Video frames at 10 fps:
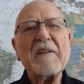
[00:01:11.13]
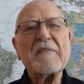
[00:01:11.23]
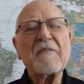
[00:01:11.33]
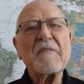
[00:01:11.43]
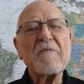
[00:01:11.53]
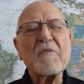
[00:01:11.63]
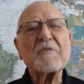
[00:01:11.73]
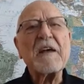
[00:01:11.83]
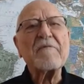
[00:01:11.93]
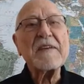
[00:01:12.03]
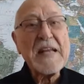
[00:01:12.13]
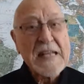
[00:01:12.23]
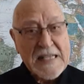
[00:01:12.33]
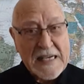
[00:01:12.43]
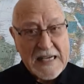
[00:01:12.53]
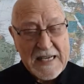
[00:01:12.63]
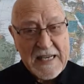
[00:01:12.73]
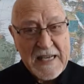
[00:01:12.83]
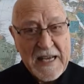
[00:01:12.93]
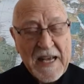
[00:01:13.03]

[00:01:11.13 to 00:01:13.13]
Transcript: it's the first day of Nisan.